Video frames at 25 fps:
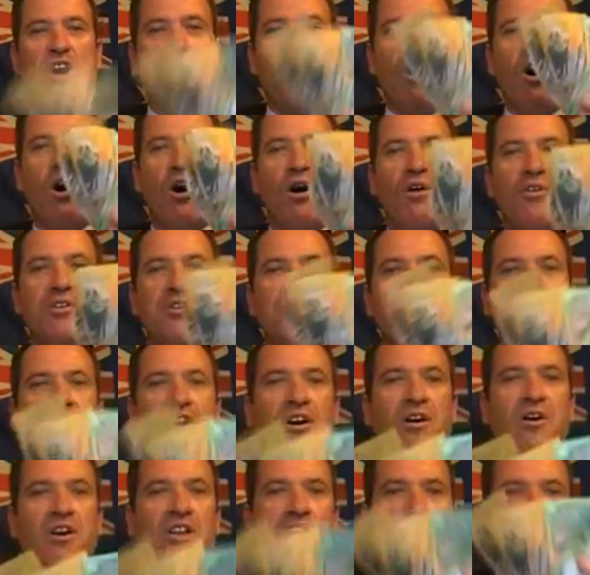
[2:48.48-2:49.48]

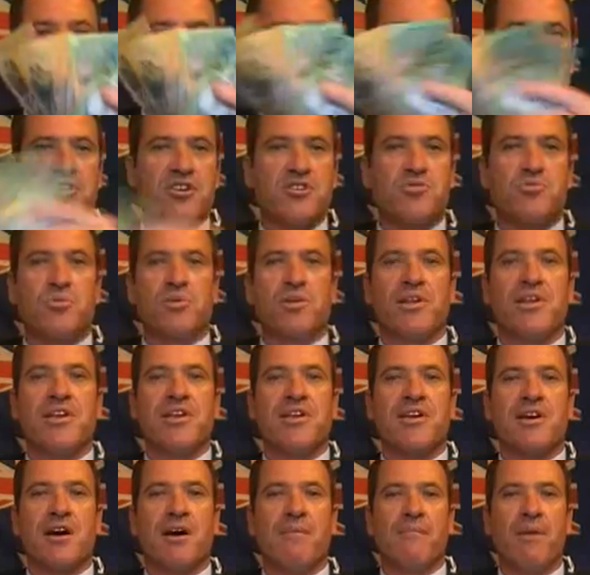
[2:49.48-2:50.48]
ongoing residual
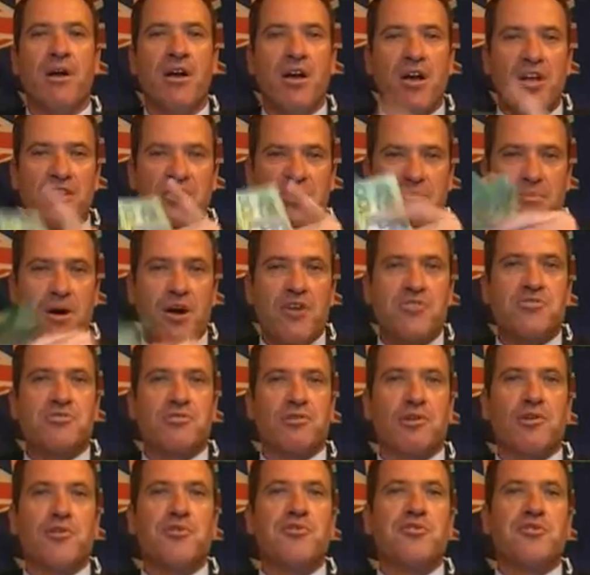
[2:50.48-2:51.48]
income, the most
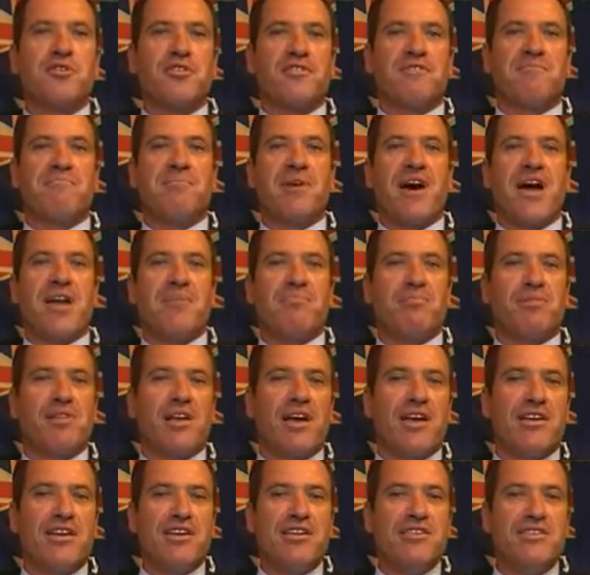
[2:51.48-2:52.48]
lucrative could have pay
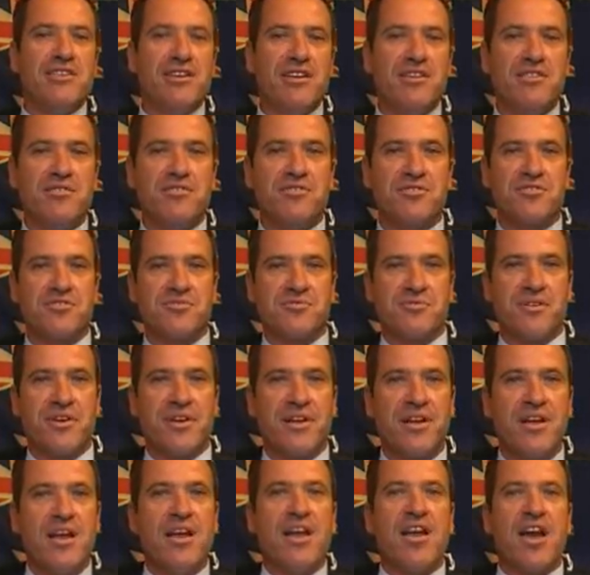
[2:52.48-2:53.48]
plan in the
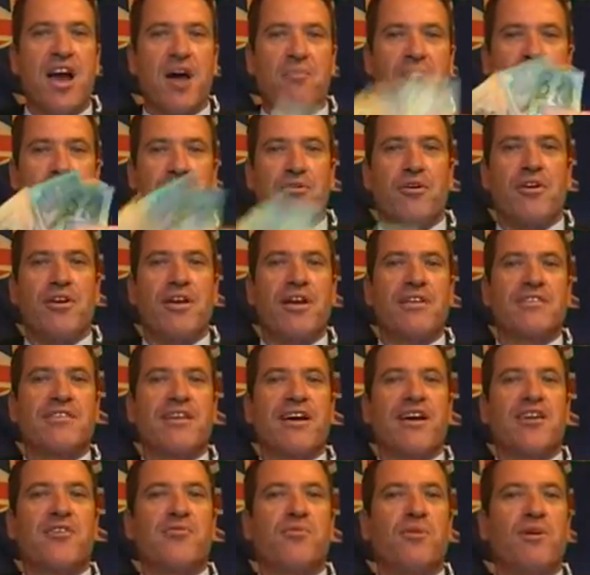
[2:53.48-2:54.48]
industry, a product
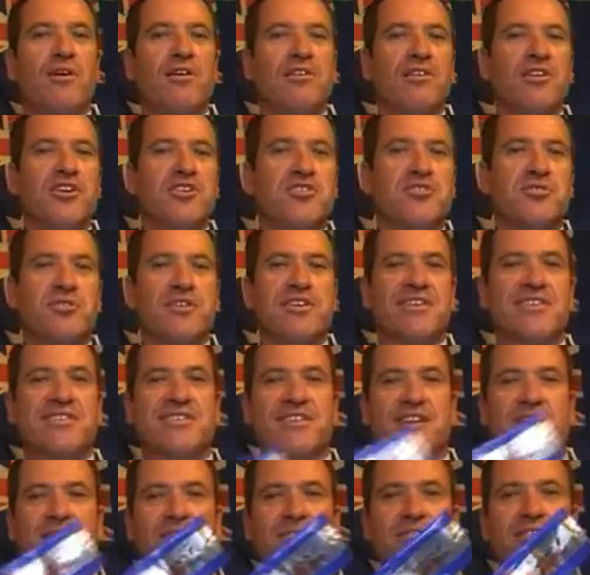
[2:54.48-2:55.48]
that quite literally
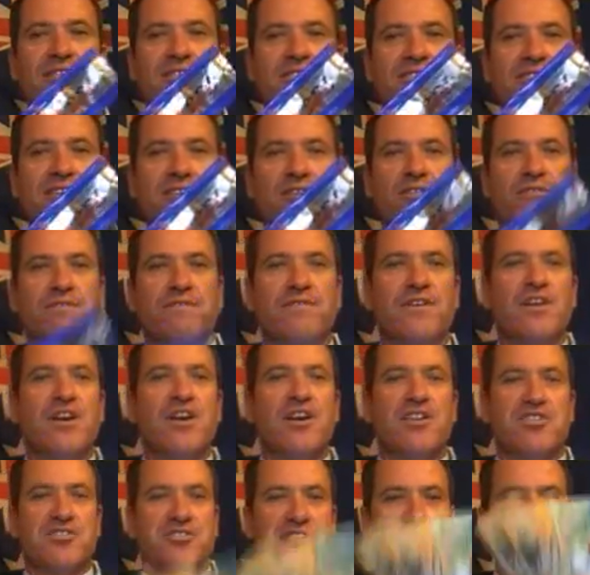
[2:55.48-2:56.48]
sells
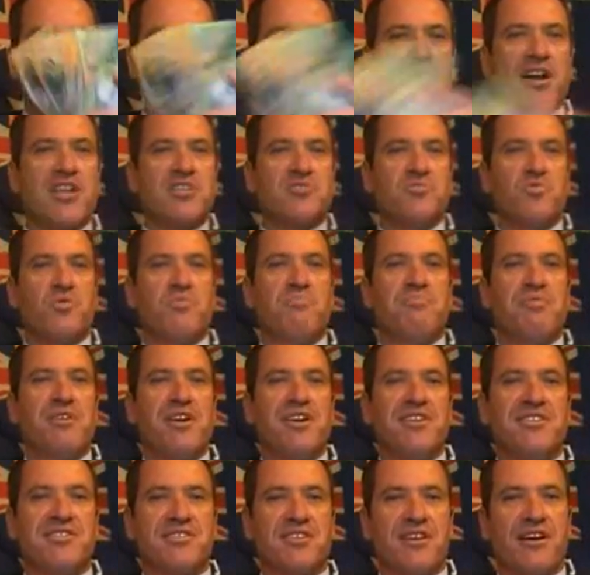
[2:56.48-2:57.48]
itself, generates
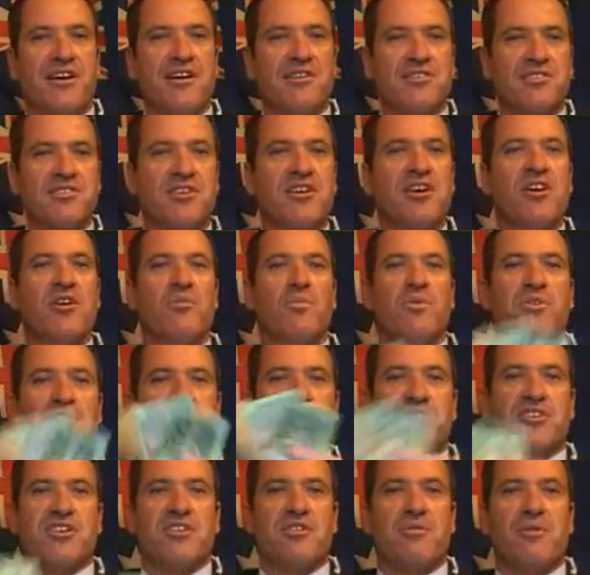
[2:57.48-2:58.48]
repeat sales,
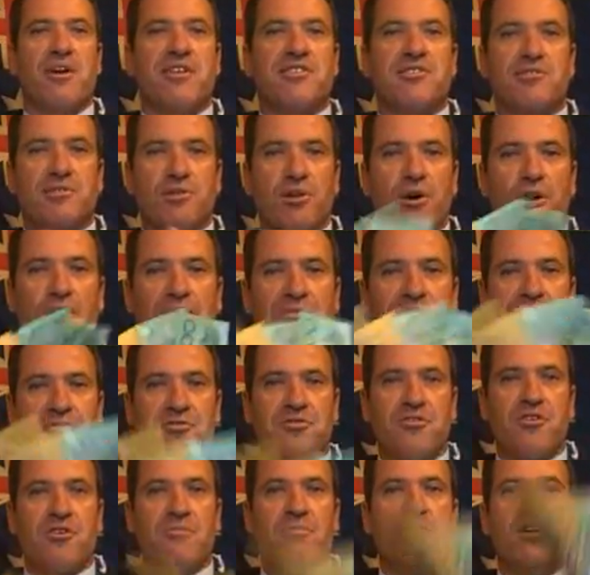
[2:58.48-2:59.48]
which generates
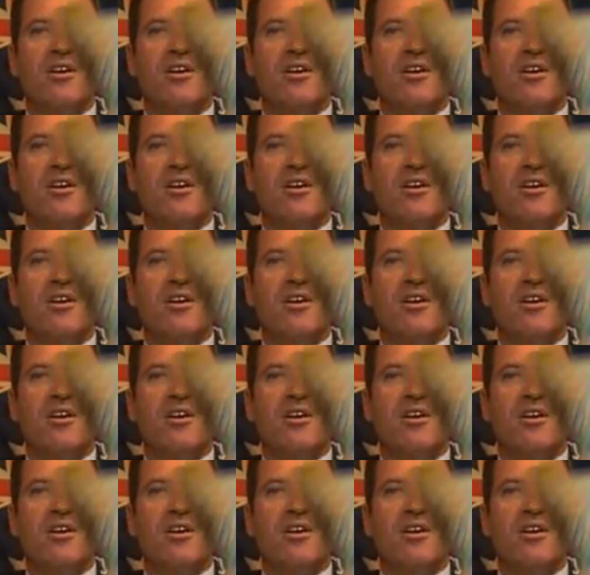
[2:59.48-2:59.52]
long-term